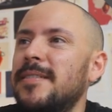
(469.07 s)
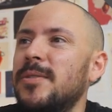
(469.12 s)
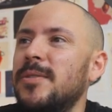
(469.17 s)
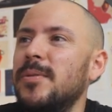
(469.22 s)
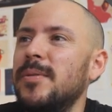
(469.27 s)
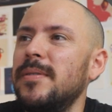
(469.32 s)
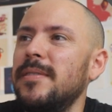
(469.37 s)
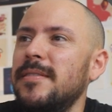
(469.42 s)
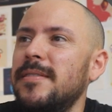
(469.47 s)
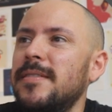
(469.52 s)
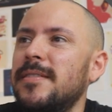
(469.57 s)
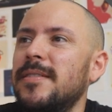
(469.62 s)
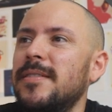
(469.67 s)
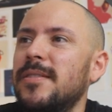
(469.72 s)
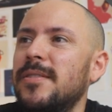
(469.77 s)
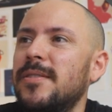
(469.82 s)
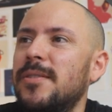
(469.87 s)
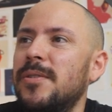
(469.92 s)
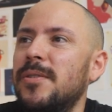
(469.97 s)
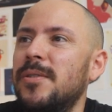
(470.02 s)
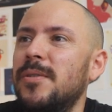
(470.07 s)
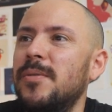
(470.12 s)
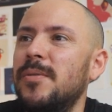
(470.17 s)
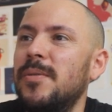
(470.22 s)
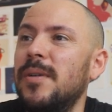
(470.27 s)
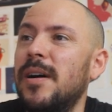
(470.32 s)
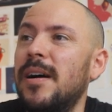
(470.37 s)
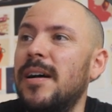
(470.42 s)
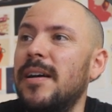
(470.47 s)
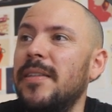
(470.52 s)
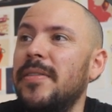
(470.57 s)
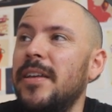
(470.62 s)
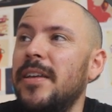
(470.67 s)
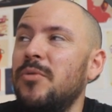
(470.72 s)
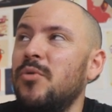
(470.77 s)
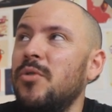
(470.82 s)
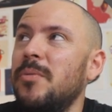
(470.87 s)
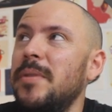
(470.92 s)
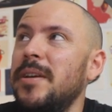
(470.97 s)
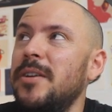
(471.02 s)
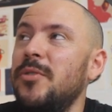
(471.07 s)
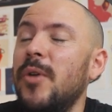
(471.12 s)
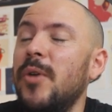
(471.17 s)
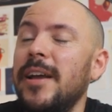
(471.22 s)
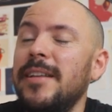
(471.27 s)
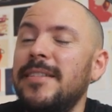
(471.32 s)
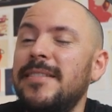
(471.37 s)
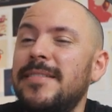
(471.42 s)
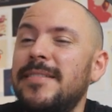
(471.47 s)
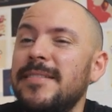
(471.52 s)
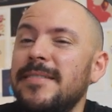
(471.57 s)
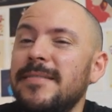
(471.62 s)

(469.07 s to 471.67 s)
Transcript: soon, so uh, that will be great.